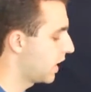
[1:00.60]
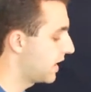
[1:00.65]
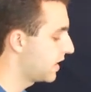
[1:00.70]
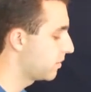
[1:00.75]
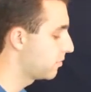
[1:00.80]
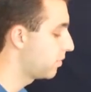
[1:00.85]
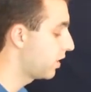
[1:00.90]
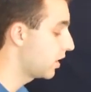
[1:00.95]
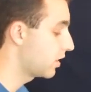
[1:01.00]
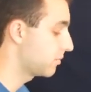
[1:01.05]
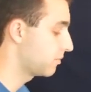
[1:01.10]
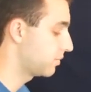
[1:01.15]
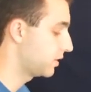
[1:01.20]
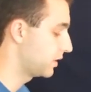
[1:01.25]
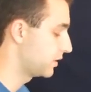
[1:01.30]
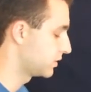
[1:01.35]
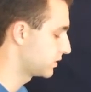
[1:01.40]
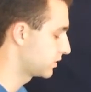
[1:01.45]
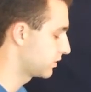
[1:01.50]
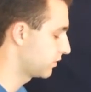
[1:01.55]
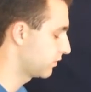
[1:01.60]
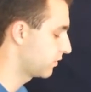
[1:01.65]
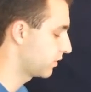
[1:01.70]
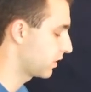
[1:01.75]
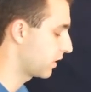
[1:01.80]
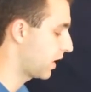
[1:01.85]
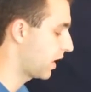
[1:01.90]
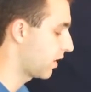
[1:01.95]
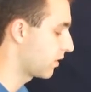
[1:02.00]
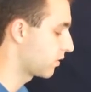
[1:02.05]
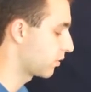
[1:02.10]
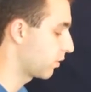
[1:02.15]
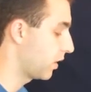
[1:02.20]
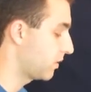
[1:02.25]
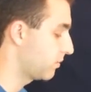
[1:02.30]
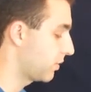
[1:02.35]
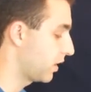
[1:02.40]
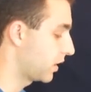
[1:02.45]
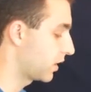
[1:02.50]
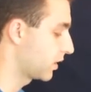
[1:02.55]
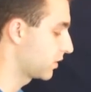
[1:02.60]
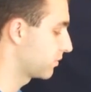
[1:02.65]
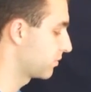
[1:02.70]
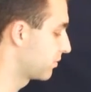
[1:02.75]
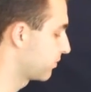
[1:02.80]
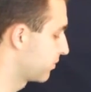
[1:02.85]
And a bottom piece for the counterweight bucket.